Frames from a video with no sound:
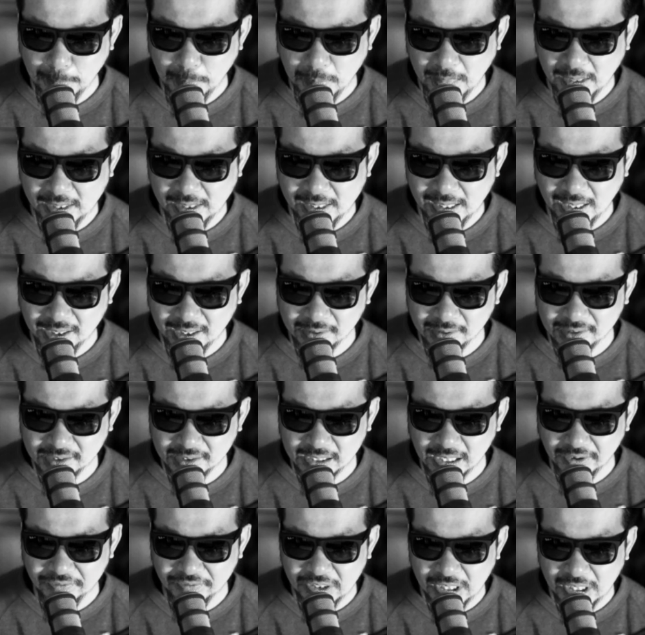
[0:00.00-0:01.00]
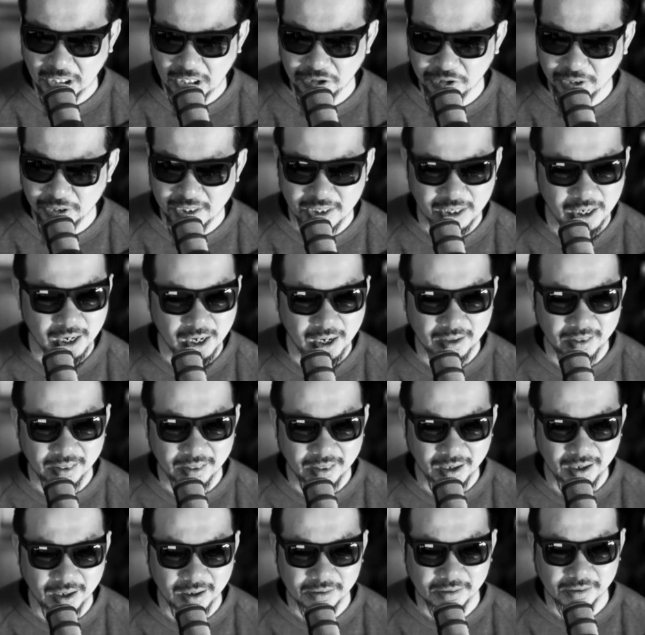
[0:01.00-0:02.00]
He has
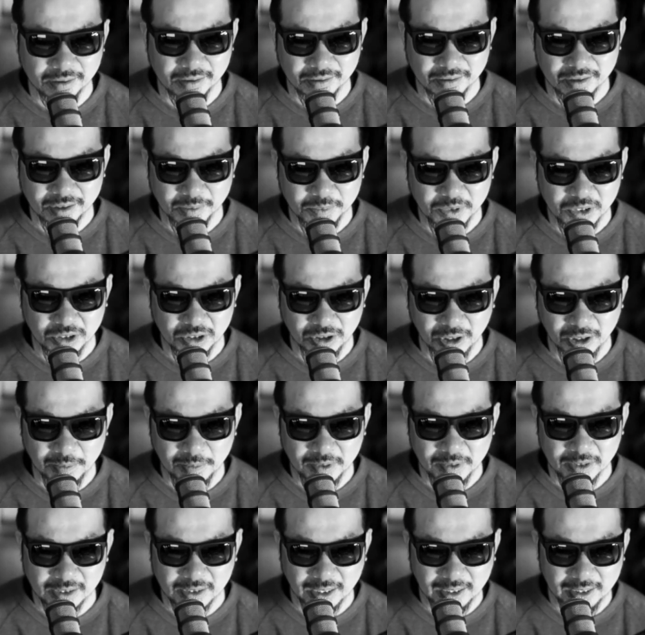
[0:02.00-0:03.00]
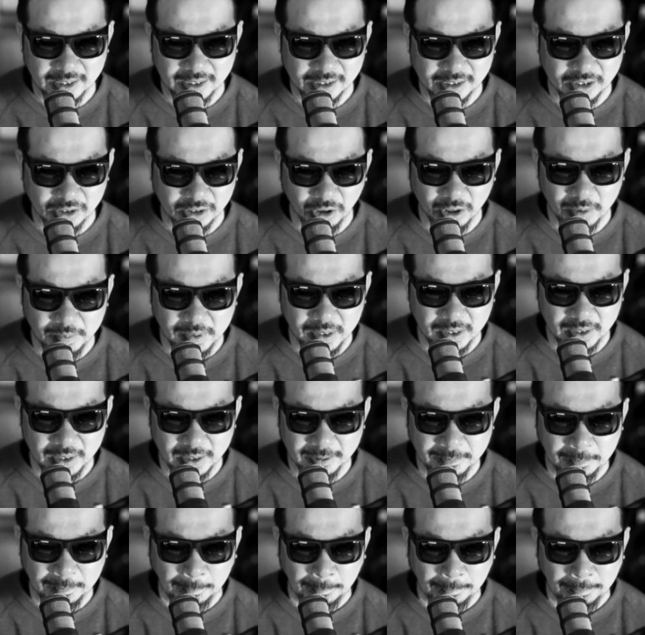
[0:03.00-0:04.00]
709,000 subscribers, and he's got to be
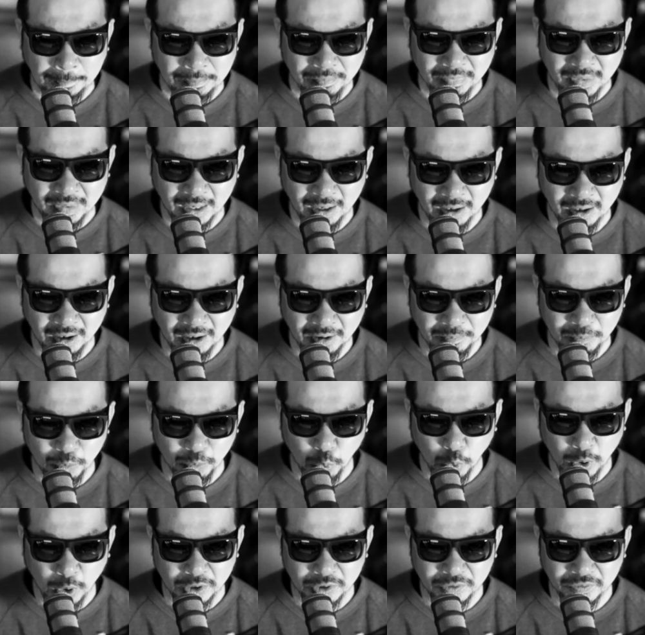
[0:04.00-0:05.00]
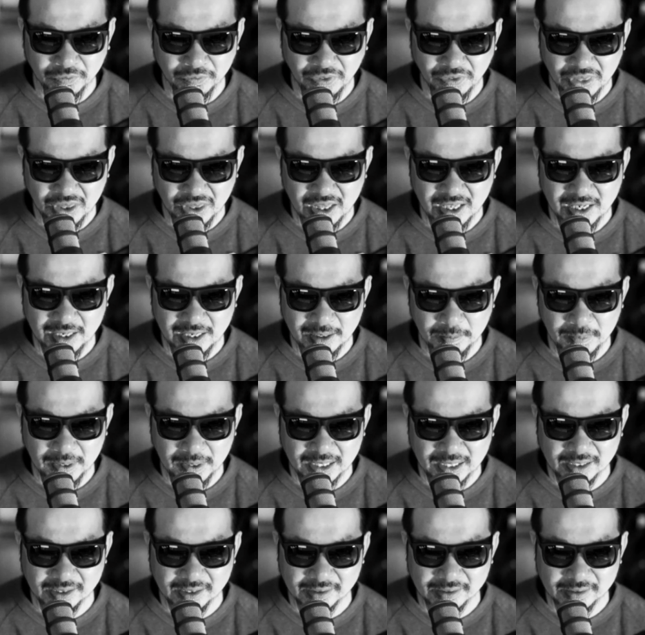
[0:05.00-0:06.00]
one of the
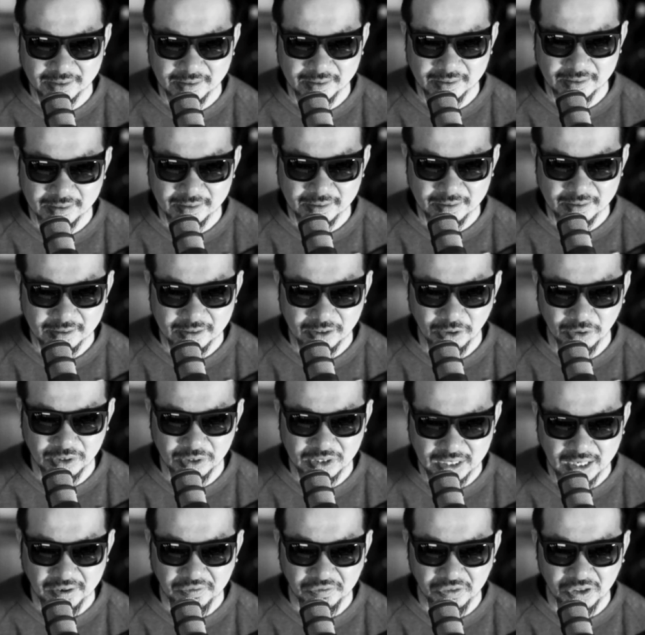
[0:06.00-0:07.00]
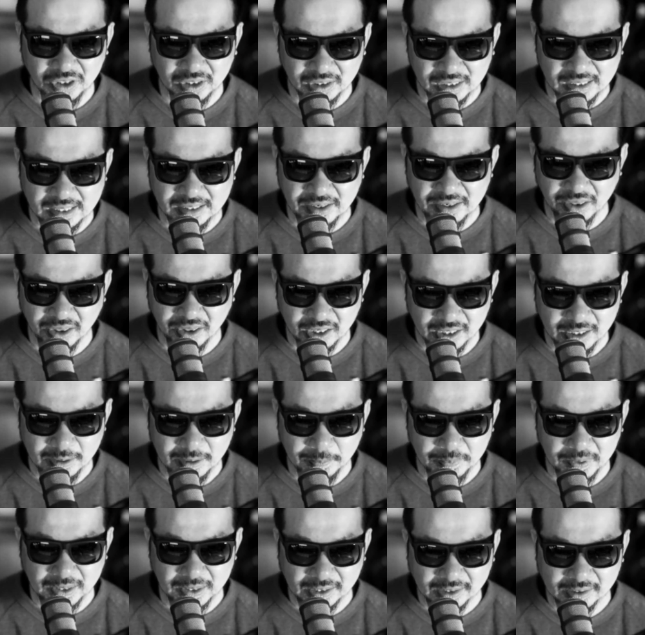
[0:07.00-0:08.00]
biggest, or definitely the
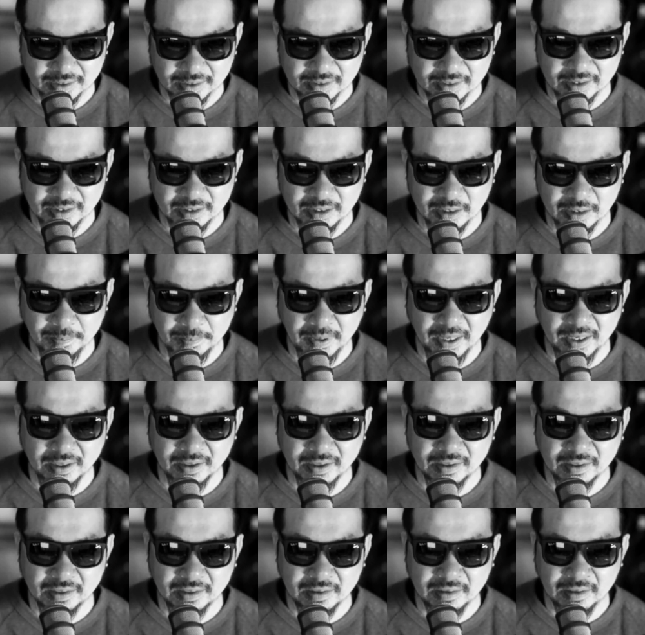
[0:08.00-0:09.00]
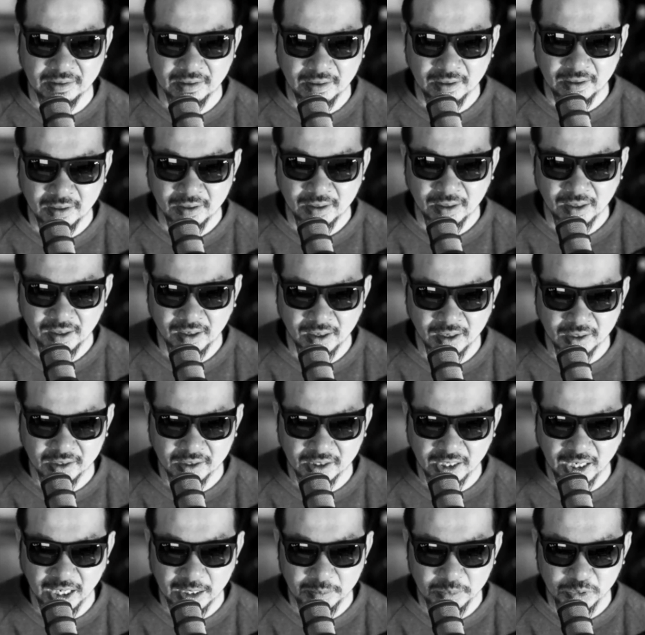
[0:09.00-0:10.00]
biggest, independent
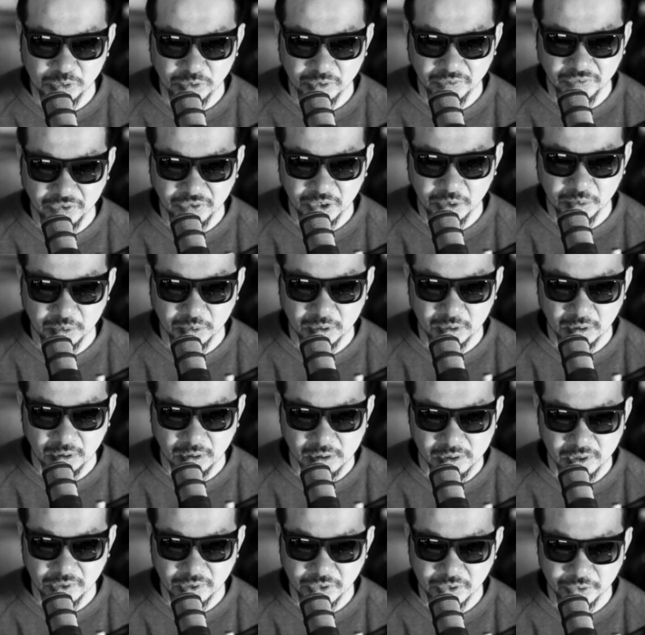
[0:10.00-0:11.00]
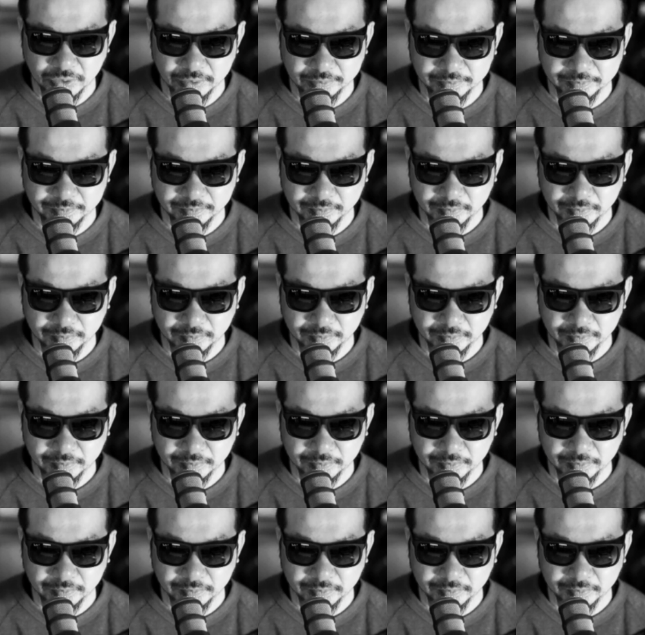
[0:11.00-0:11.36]
games reviewer on YouTube.